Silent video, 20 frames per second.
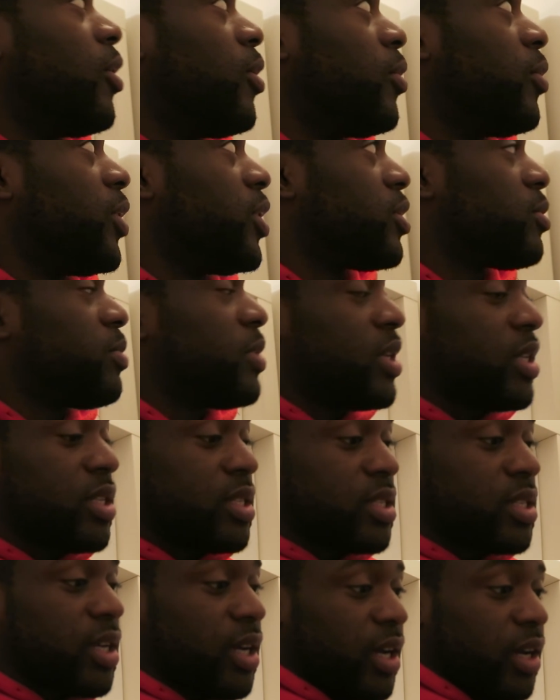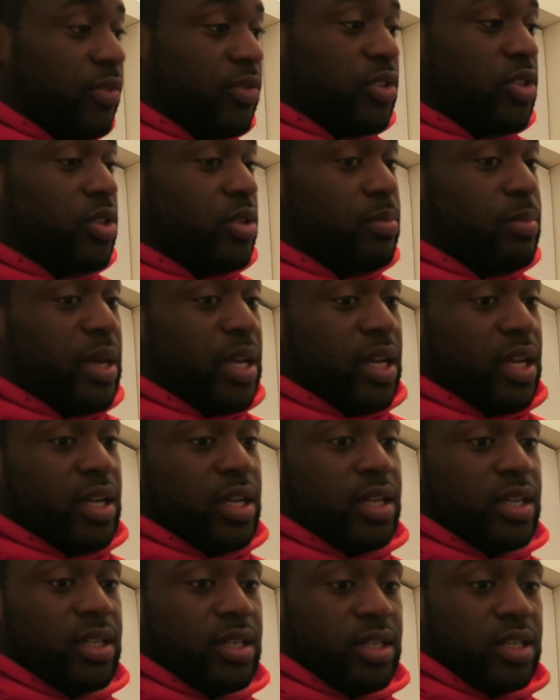which means I have to make
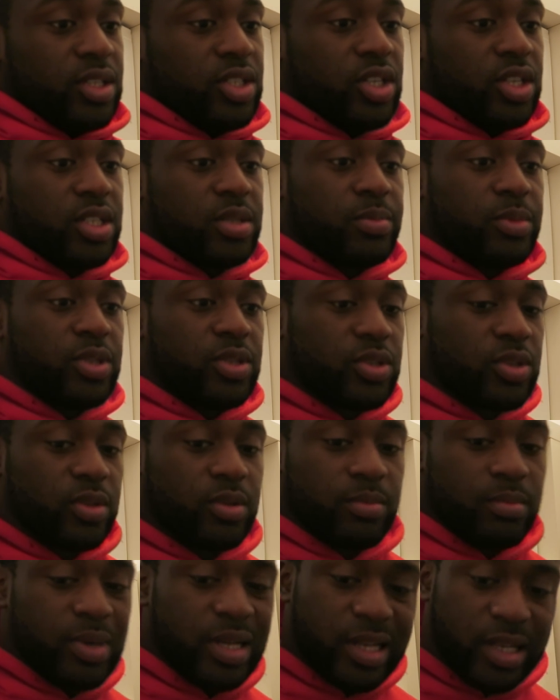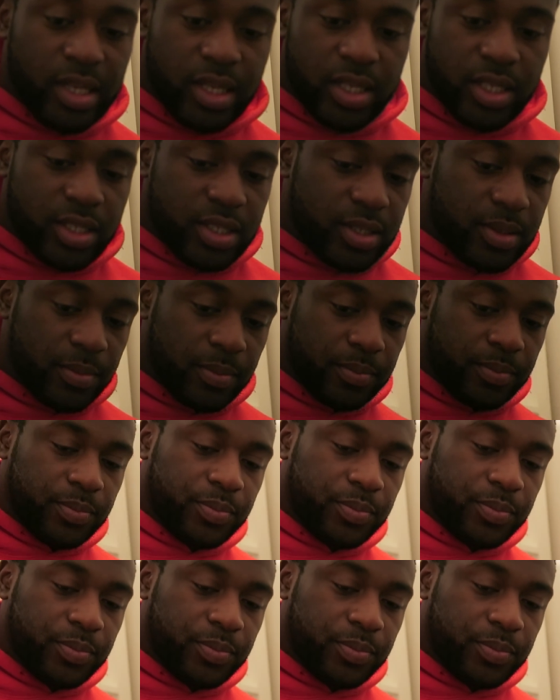adjustments on Mondays.